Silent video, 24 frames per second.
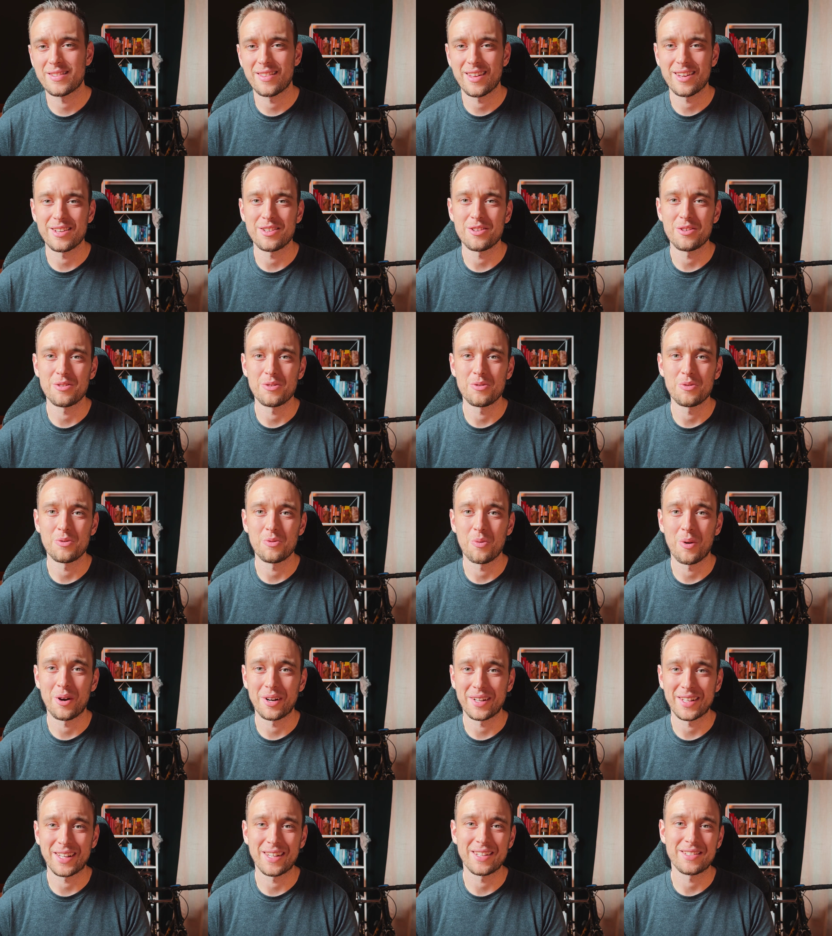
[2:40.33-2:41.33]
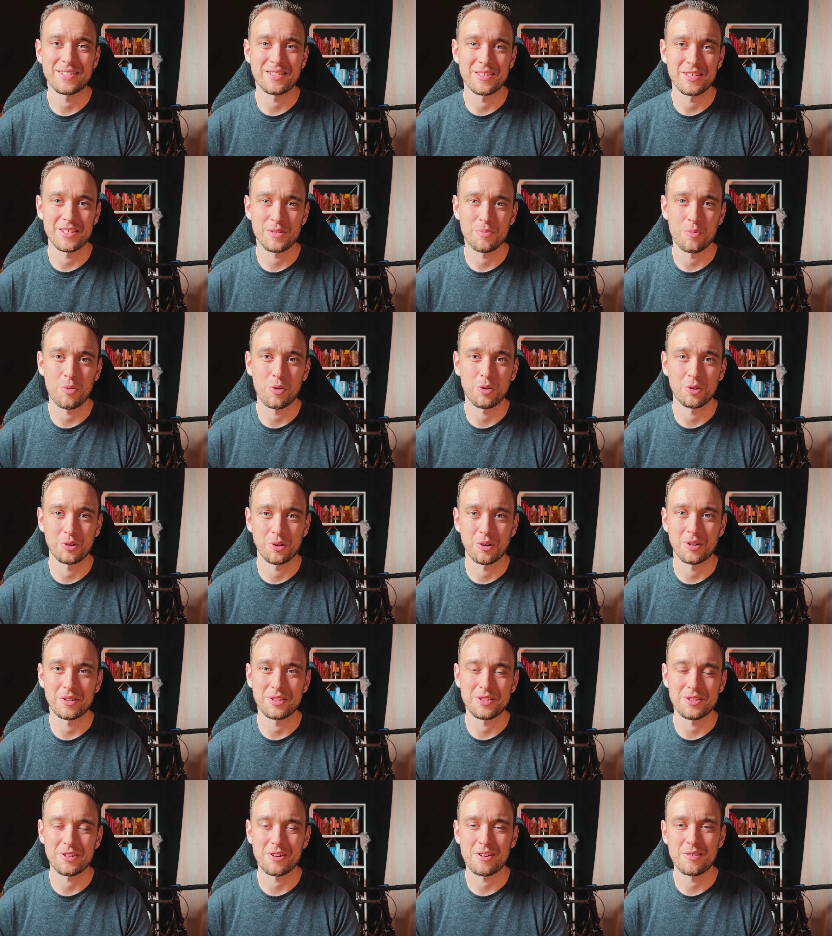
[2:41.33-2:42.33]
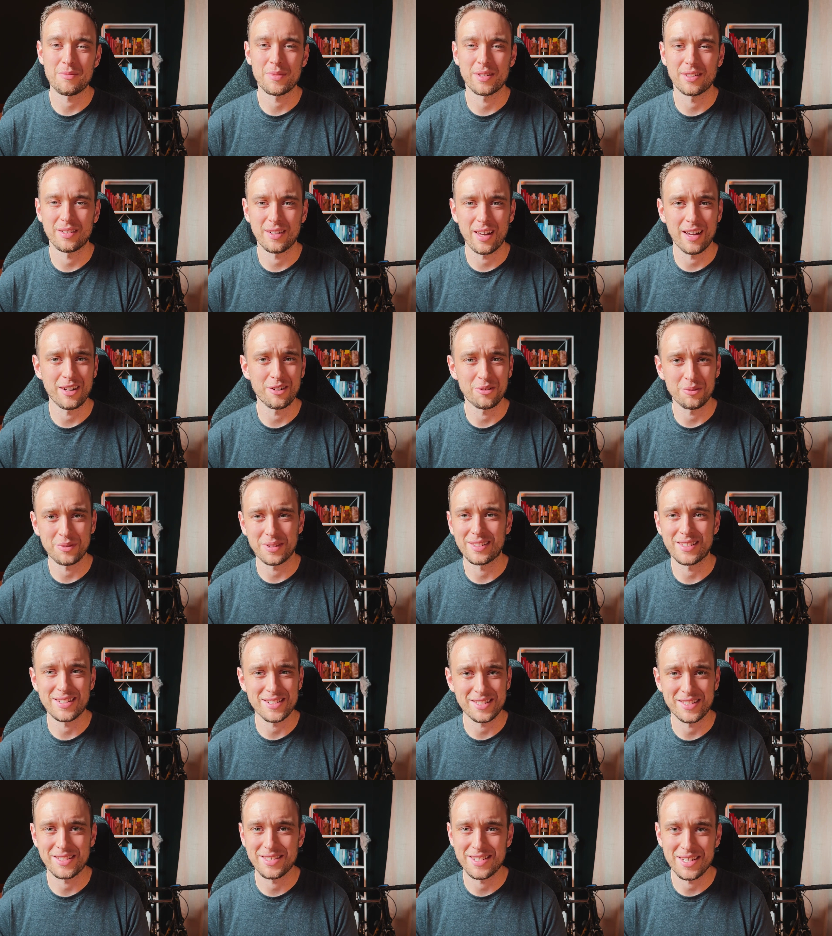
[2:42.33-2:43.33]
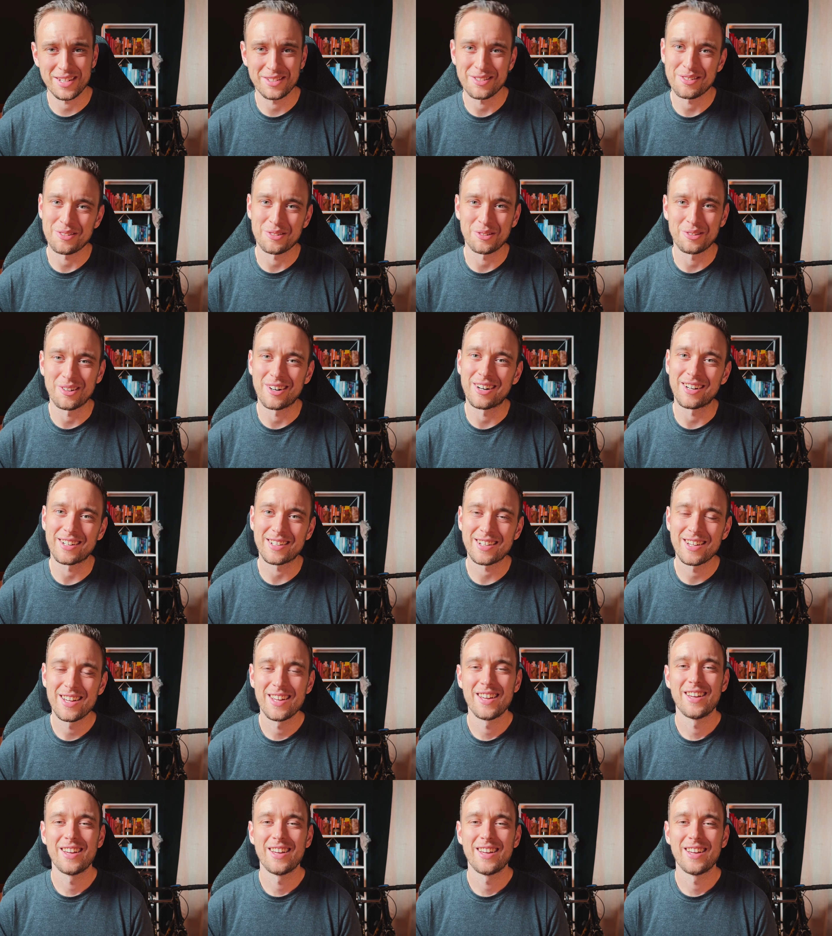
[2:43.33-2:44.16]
that you want to get into this sport long-term, and I don't think that's going to take too long,